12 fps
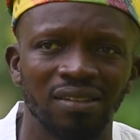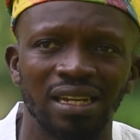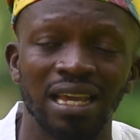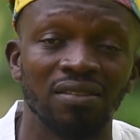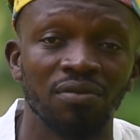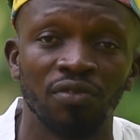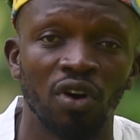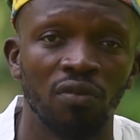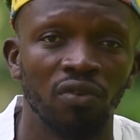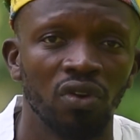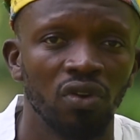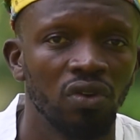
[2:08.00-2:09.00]

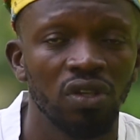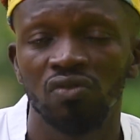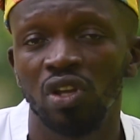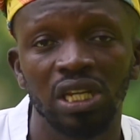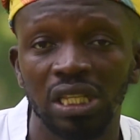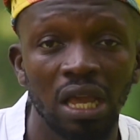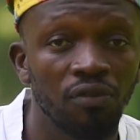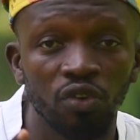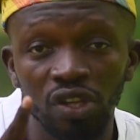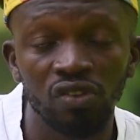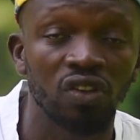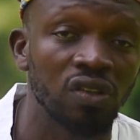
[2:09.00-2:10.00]
involved. It's not the
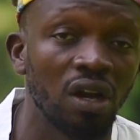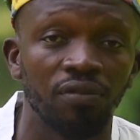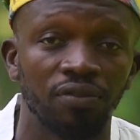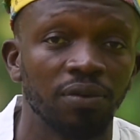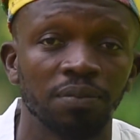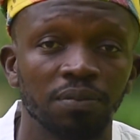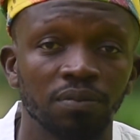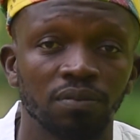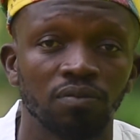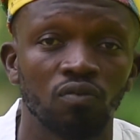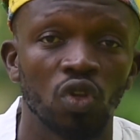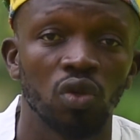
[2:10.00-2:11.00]
devil, it's yourself.
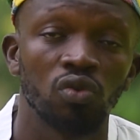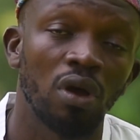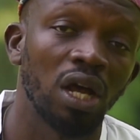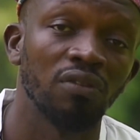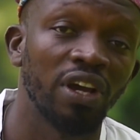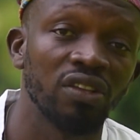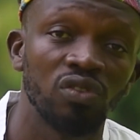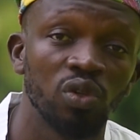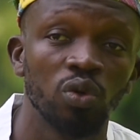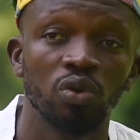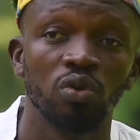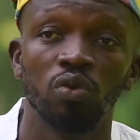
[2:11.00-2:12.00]
So I advise
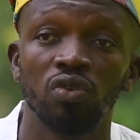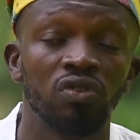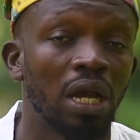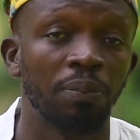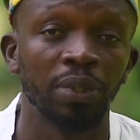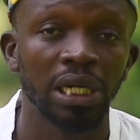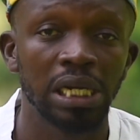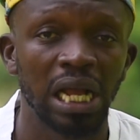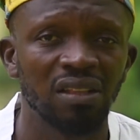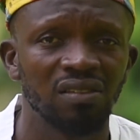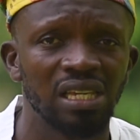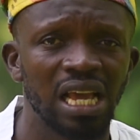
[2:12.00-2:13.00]
you, you are
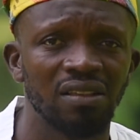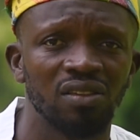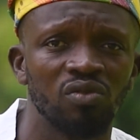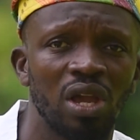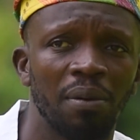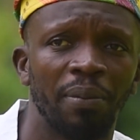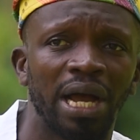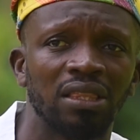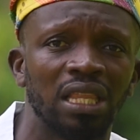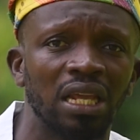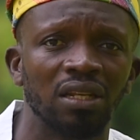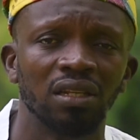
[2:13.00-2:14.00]
pregnant, yes, it's not a
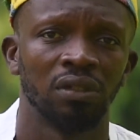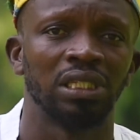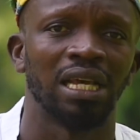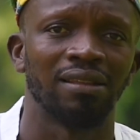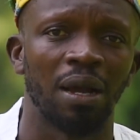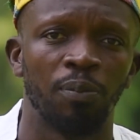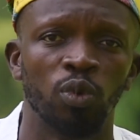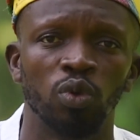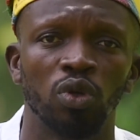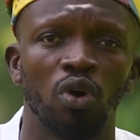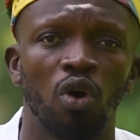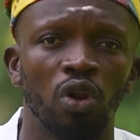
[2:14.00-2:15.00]
bad thing. It has
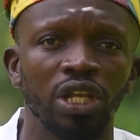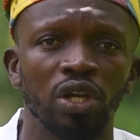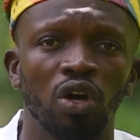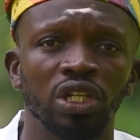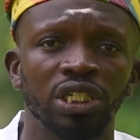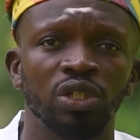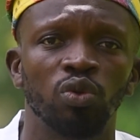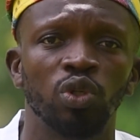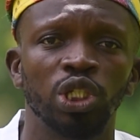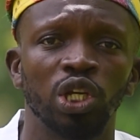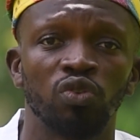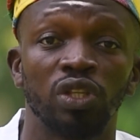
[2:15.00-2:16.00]
happened. All you need to
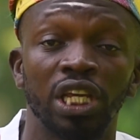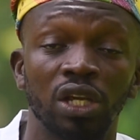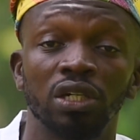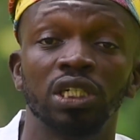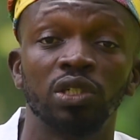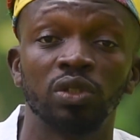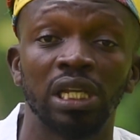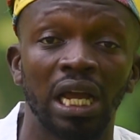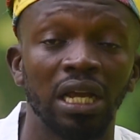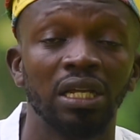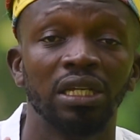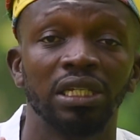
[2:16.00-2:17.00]
do is just tell your
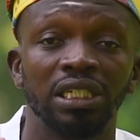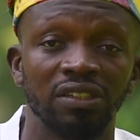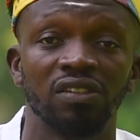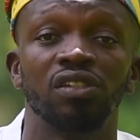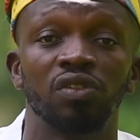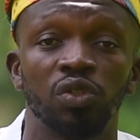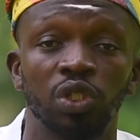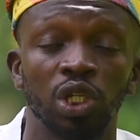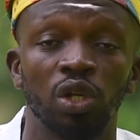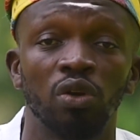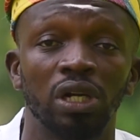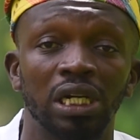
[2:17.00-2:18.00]
recruiter, this is the
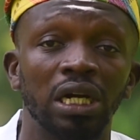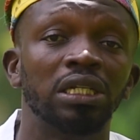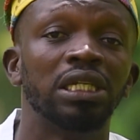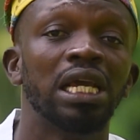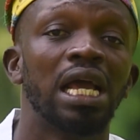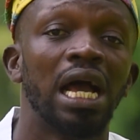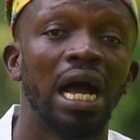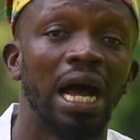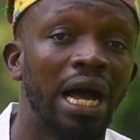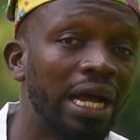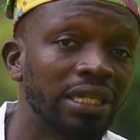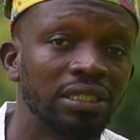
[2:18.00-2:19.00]
situation on ground.
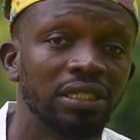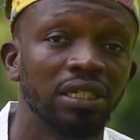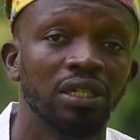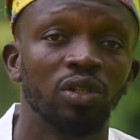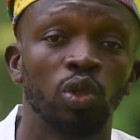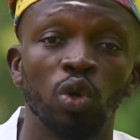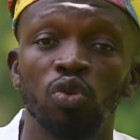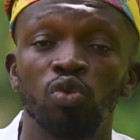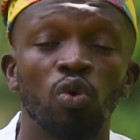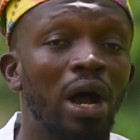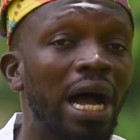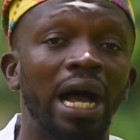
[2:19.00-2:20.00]
And those
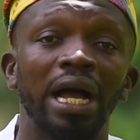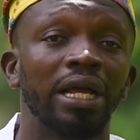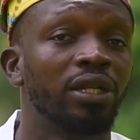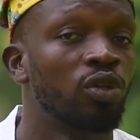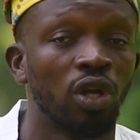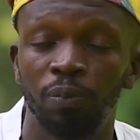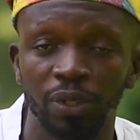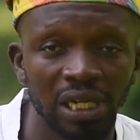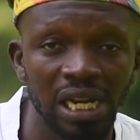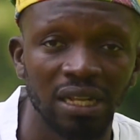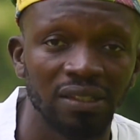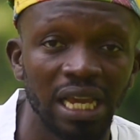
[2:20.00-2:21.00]
who are not
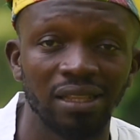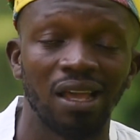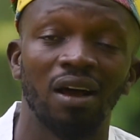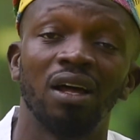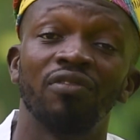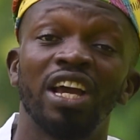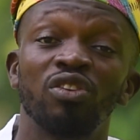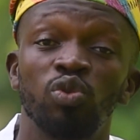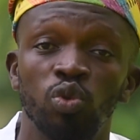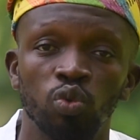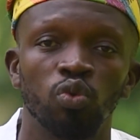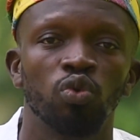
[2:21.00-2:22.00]
pregnant yet, I
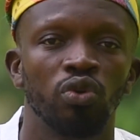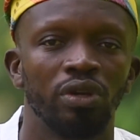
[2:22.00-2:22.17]
advise you,